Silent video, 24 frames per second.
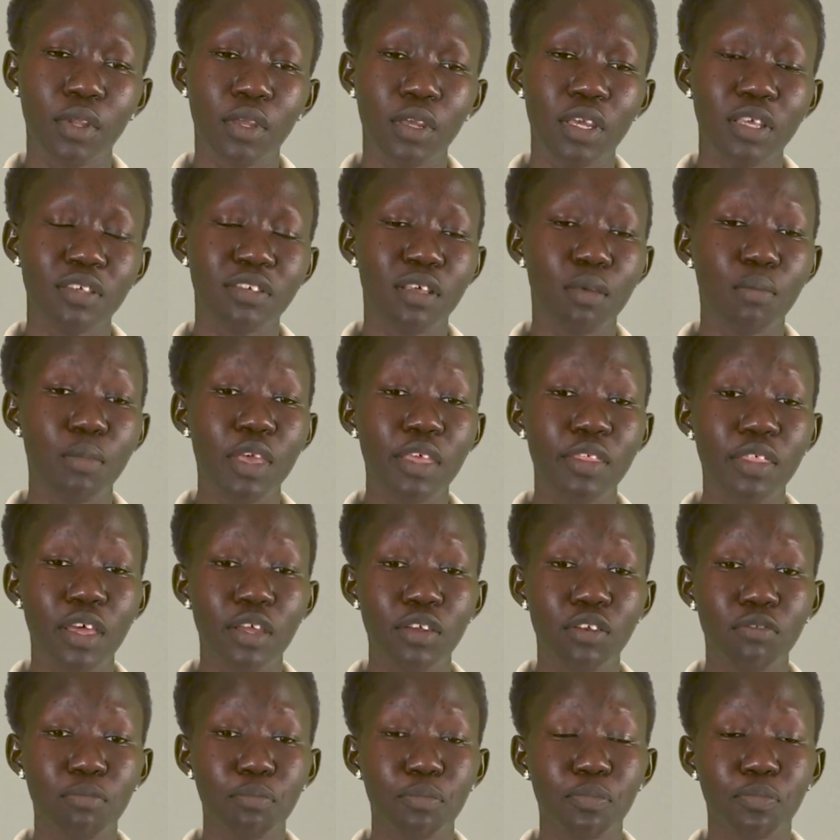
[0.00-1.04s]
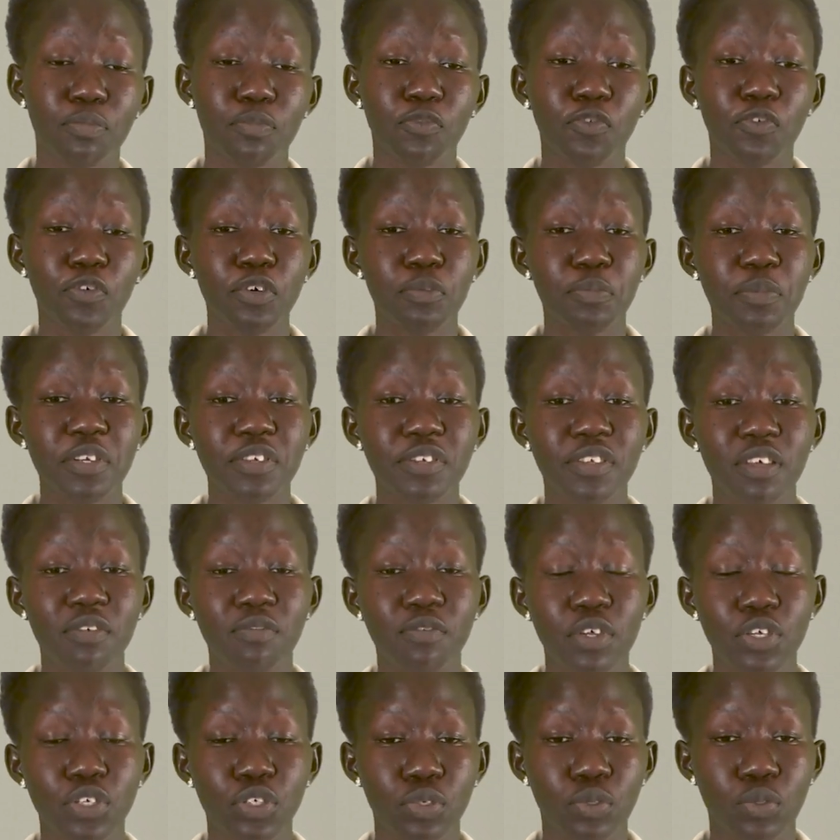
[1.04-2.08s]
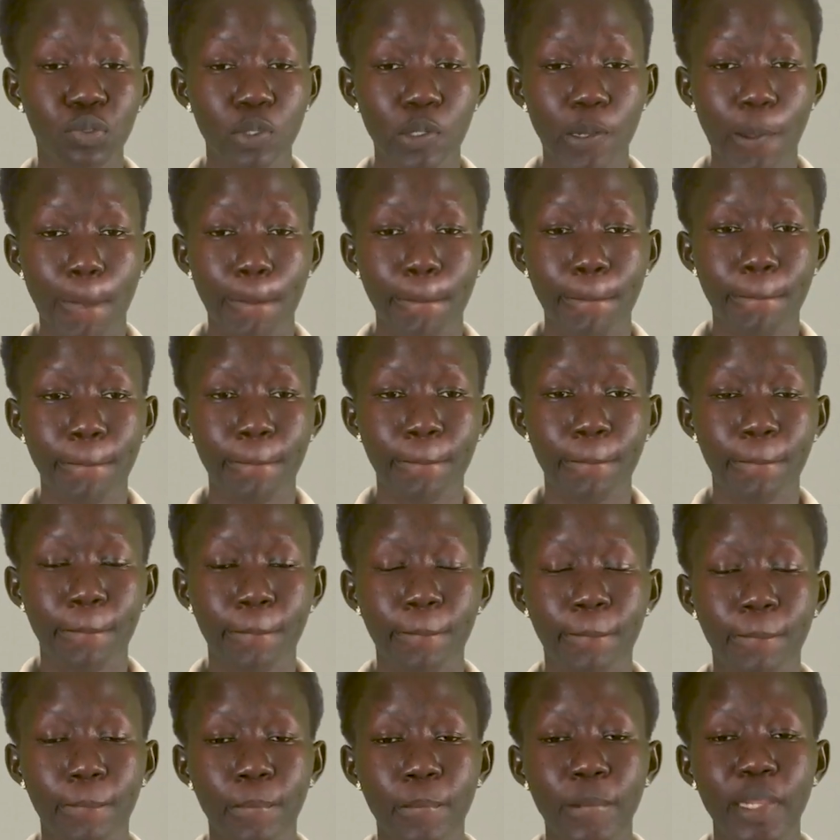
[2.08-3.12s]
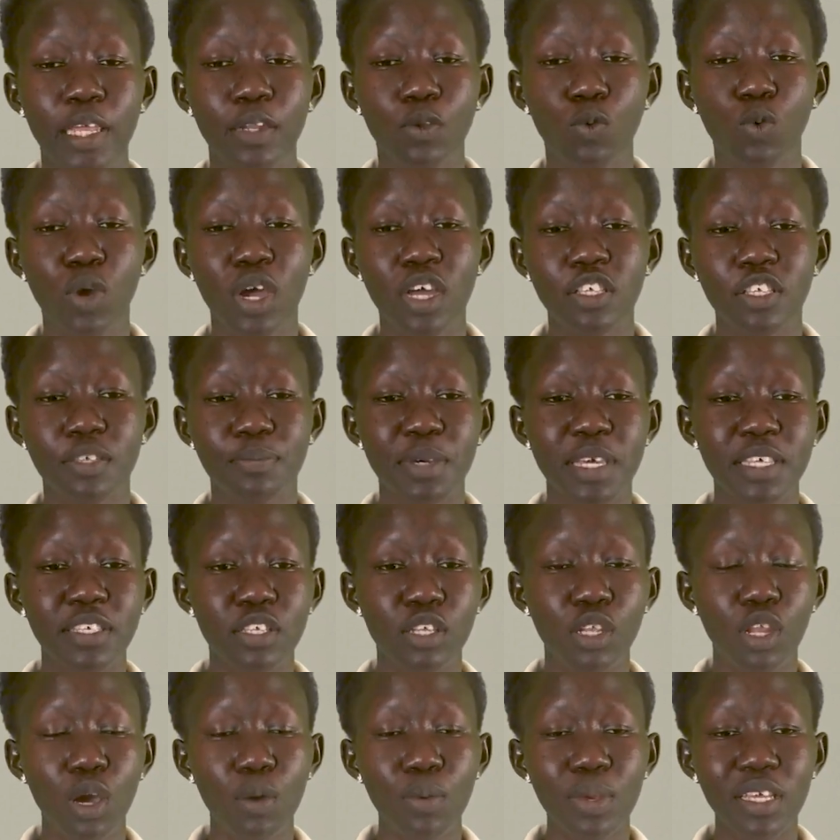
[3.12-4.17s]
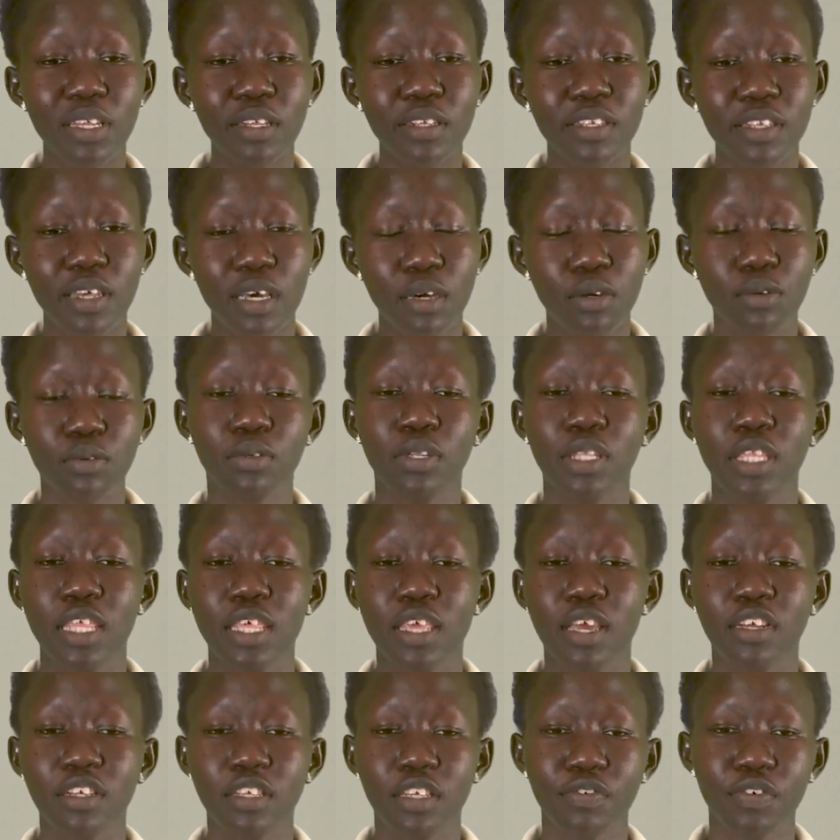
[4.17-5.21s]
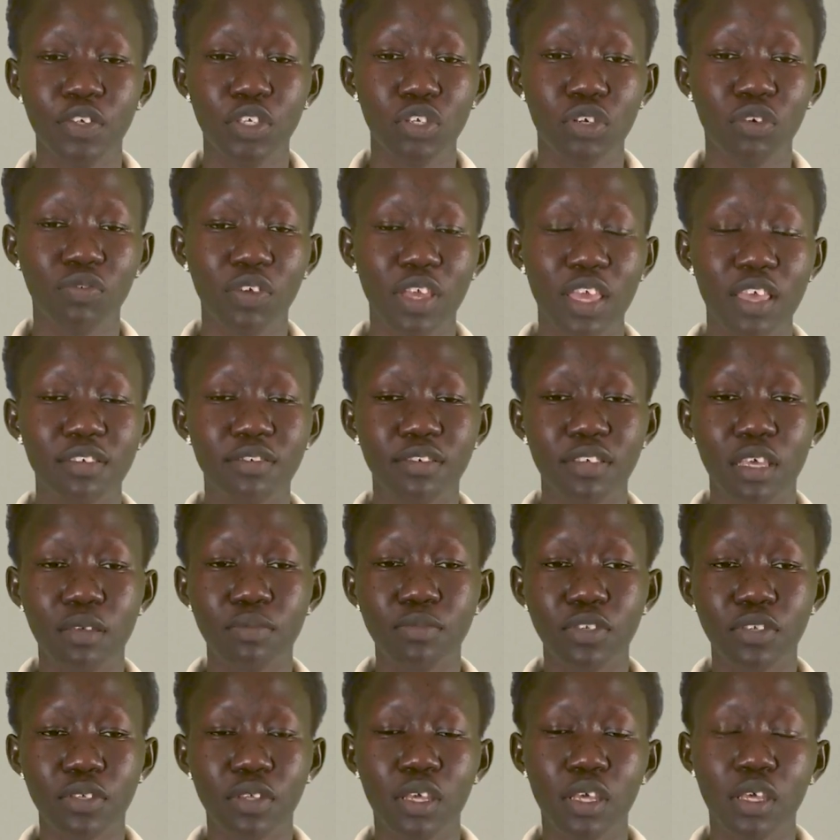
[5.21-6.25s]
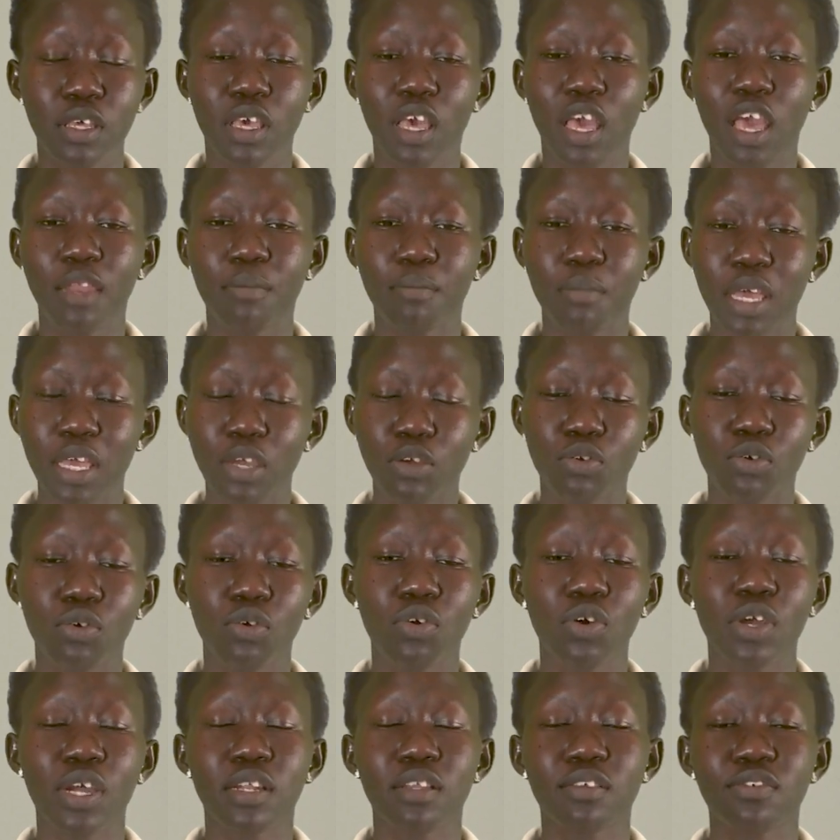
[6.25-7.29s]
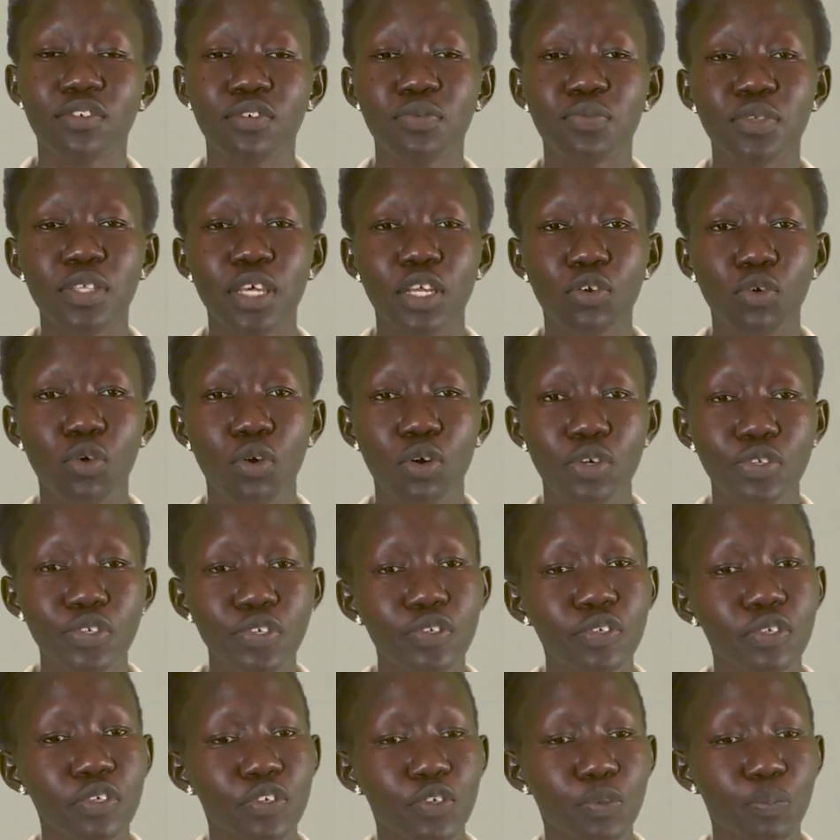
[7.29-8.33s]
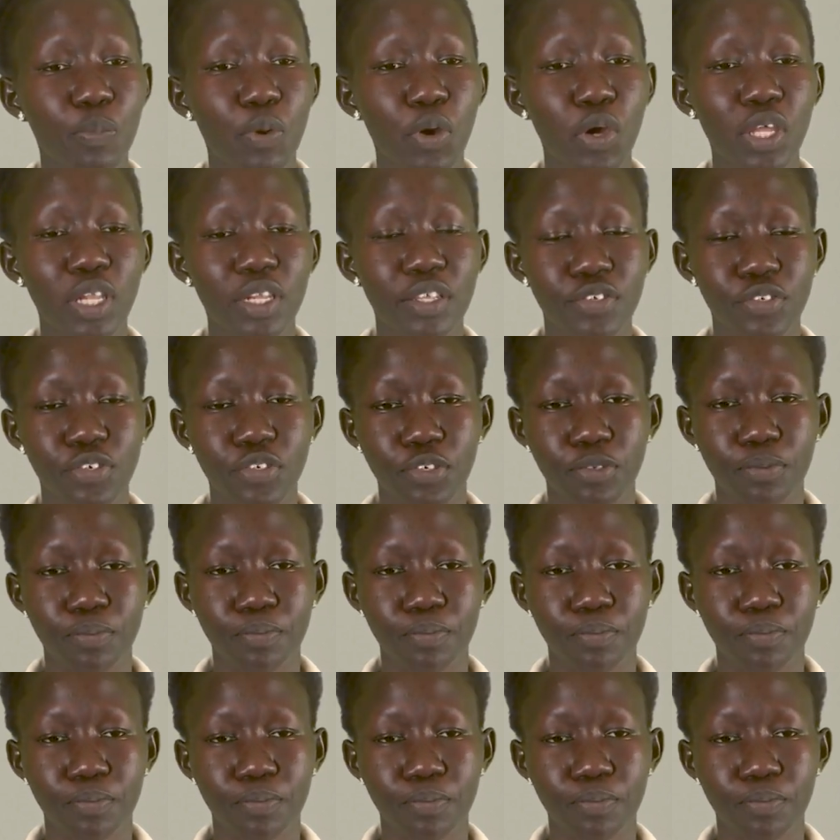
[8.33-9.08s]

is a method food preservation that works by slowing down the activity of enzymes and microorganisms that cause spoilage.